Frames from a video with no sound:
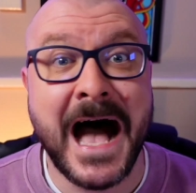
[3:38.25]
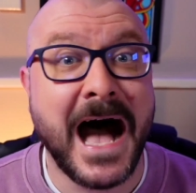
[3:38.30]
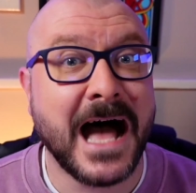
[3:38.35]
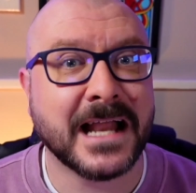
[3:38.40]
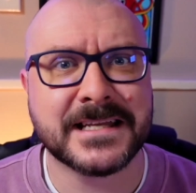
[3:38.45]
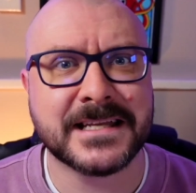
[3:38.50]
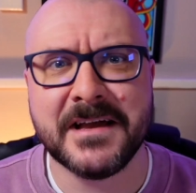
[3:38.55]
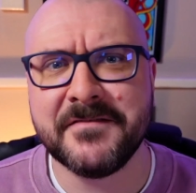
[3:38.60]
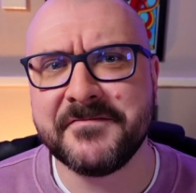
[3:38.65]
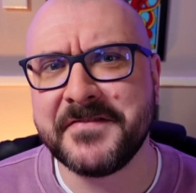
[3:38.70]

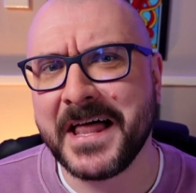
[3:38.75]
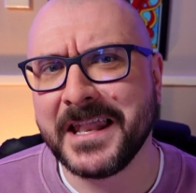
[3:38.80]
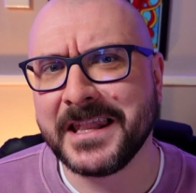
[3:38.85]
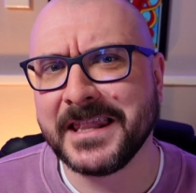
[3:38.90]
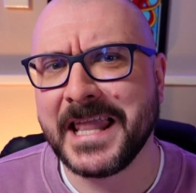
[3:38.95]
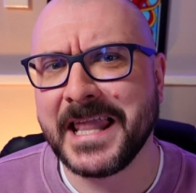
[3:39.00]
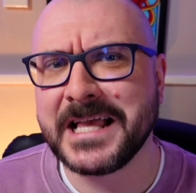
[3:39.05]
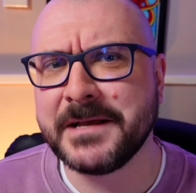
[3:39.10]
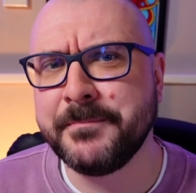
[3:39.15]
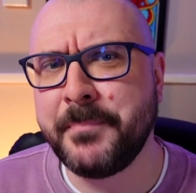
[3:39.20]
and give that
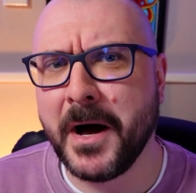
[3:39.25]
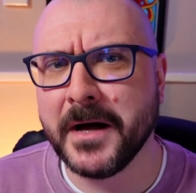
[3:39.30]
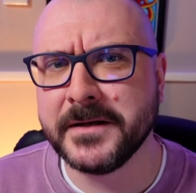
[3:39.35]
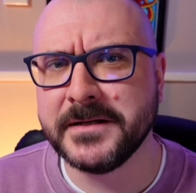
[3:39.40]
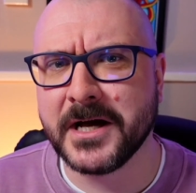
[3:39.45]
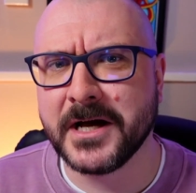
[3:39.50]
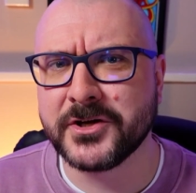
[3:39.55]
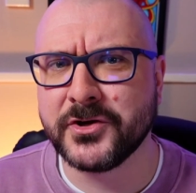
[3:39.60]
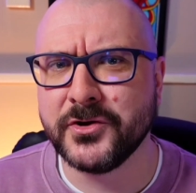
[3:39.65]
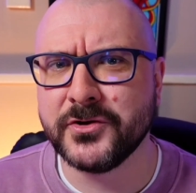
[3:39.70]
like
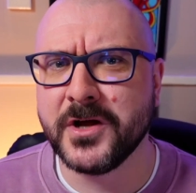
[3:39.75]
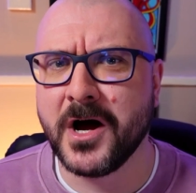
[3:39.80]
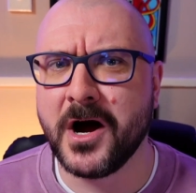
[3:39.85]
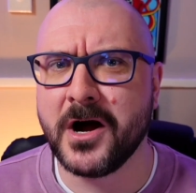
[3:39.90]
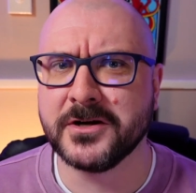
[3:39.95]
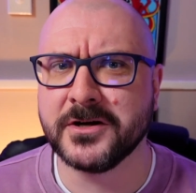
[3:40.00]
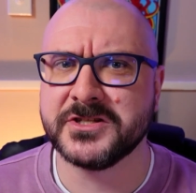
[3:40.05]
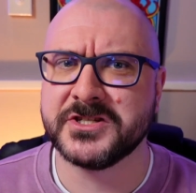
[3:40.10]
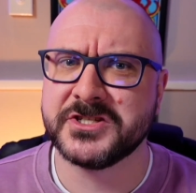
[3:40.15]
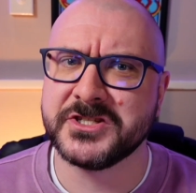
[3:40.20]
button a good
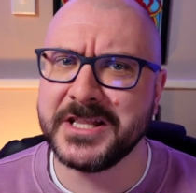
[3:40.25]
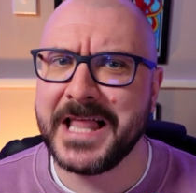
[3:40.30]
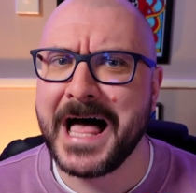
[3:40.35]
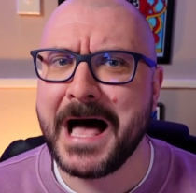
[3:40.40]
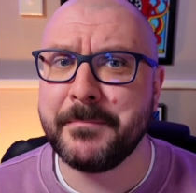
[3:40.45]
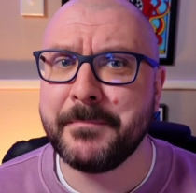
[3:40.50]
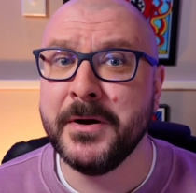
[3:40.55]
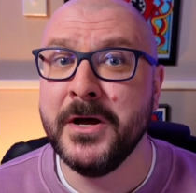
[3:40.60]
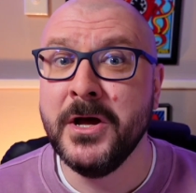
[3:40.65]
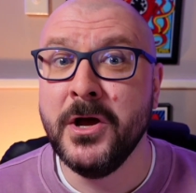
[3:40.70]
hard
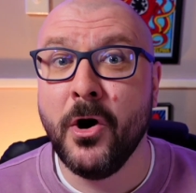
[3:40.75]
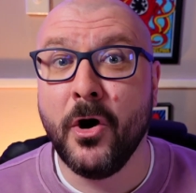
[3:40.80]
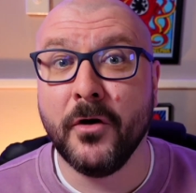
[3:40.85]
slap